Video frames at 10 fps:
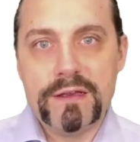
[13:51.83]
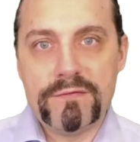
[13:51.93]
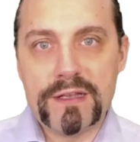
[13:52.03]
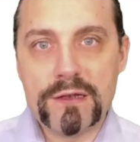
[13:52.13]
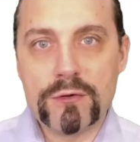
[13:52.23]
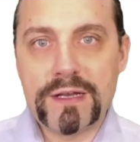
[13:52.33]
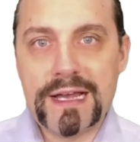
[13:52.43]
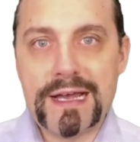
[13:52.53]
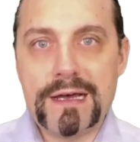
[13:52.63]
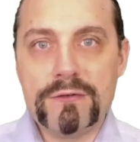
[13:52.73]
We log
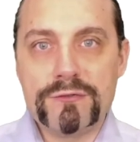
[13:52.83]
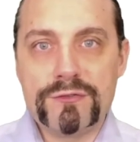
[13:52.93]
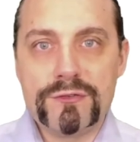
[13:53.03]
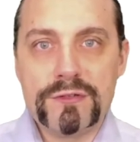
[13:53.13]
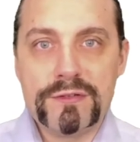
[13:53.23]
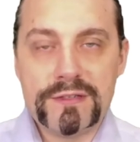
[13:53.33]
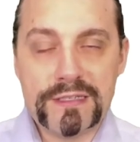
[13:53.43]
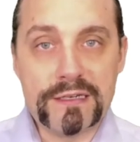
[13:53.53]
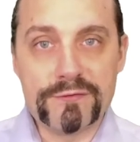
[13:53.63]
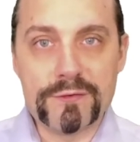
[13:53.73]
out
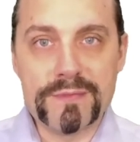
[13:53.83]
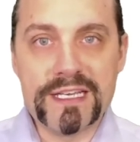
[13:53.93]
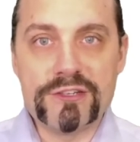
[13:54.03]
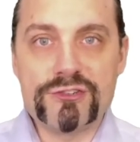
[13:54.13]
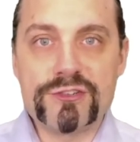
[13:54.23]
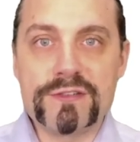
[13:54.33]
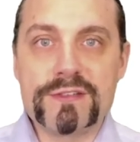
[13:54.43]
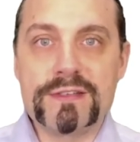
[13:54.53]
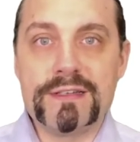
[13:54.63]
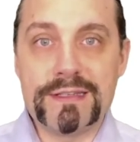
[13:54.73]
the
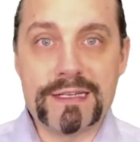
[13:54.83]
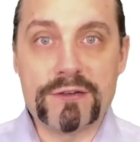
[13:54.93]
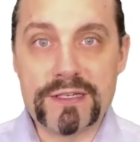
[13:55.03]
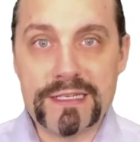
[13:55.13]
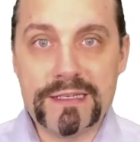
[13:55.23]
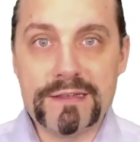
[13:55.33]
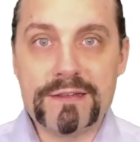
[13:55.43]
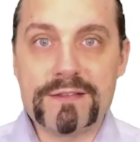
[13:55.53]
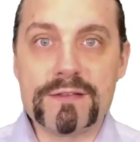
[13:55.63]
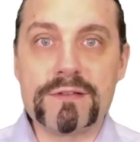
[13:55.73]
informations that are
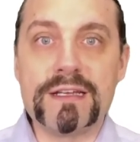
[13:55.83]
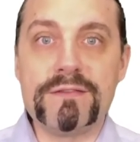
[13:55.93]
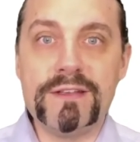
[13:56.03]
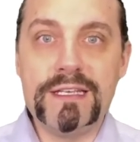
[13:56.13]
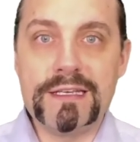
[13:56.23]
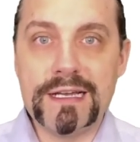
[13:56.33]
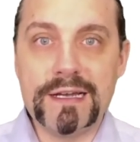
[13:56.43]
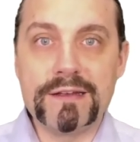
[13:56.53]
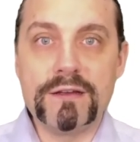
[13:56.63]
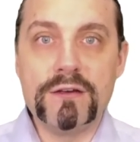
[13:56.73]
needed so that we
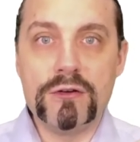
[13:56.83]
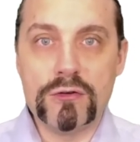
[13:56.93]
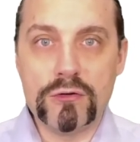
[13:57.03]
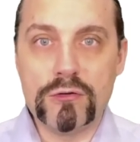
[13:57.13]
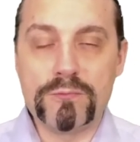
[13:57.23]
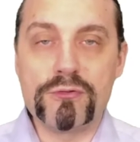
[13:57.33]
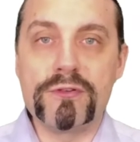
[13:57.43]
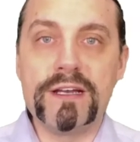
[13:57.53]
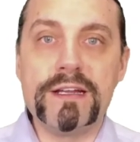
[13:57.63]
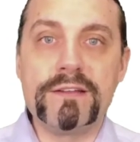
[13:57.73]
can
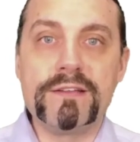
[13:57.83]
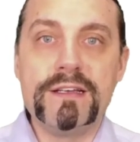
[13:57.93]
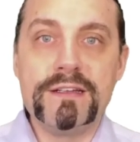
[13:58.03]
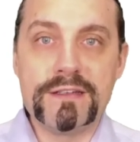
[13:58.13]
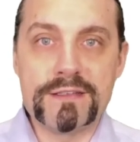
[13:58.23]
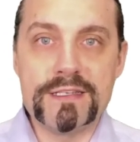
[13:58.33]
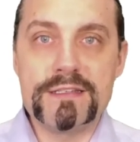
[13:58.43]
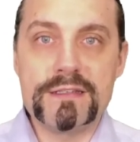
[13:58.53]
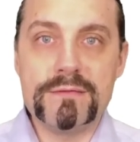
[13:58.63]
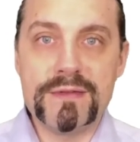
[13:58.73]
operate the
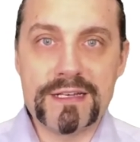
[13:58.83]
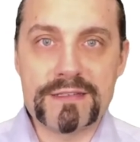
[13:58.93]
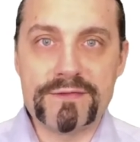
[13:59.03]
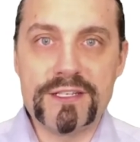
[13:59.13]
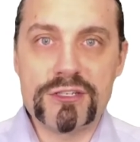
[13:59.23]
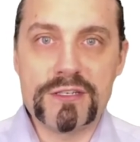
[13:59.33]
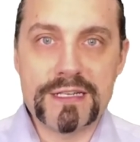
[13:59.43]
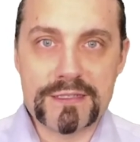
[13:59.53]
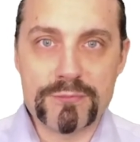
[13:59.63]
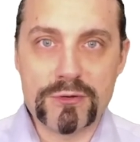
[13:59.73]
system as efficient
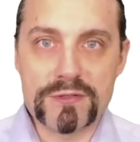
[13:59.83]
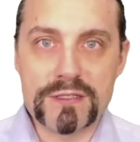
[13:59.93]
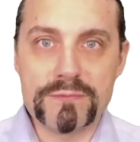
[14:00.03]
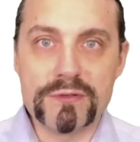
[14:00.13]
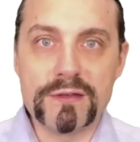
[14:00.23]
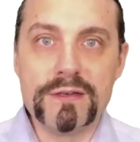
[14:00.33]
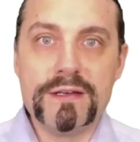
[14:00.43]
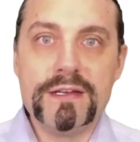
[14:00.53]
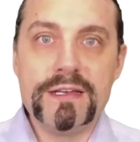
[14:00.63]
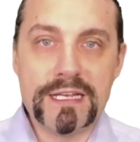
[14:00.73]
as possible
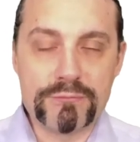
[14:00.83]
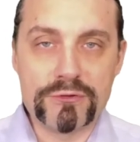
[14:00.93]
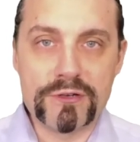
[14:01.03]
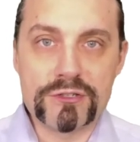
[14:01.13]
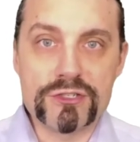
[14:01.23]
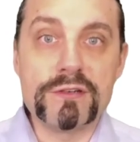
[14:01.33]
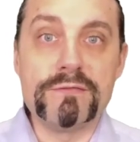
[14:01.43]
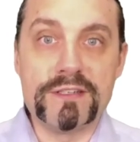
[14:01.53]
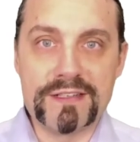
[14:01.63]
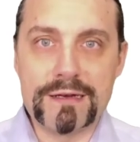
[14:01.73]
in production
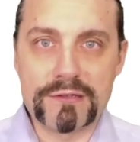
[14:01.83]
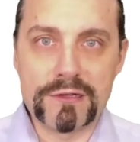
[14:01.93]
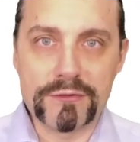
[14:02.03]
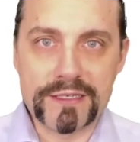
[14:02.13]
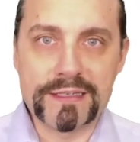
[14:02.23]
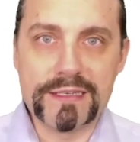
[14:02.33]
without logging